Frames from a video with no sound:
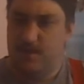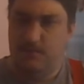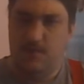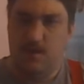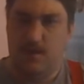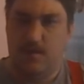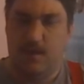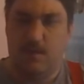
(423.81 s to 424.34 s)
it
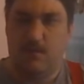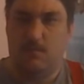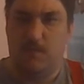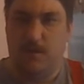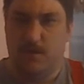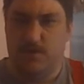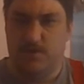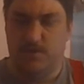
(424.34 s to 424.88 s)
makes sense
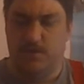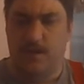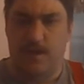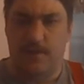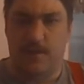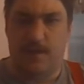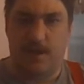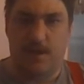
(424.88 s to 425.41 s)
because you
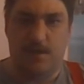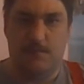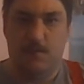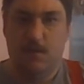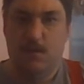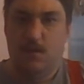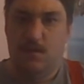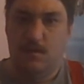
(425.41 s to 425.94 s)
get the game
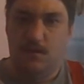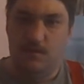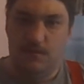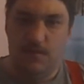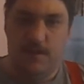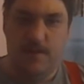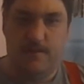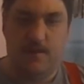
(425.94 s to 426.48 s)
the
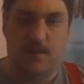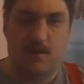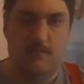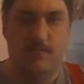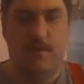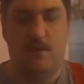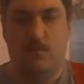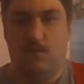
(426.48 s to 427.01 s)
minute it
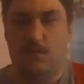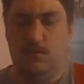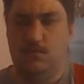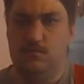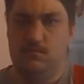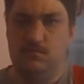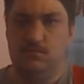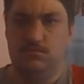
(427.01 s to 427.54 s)
comes out. Well,